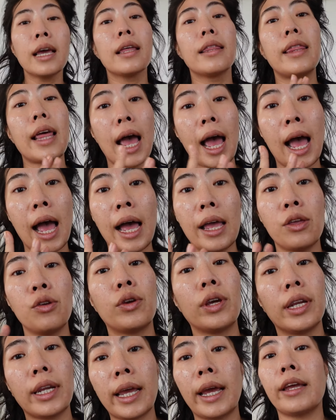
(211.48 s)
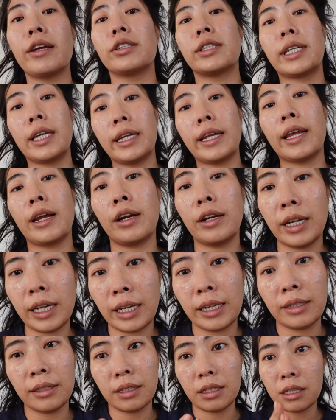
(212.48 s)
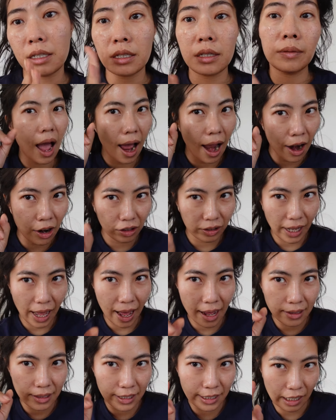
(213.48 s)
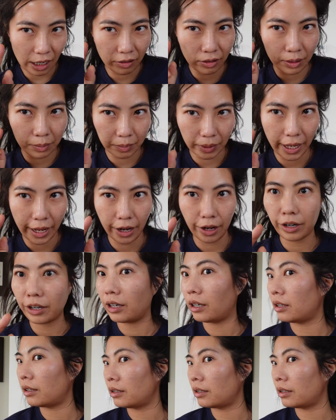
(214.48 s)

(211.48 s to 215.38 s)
that you can get your skincare needs. Our last serum layer.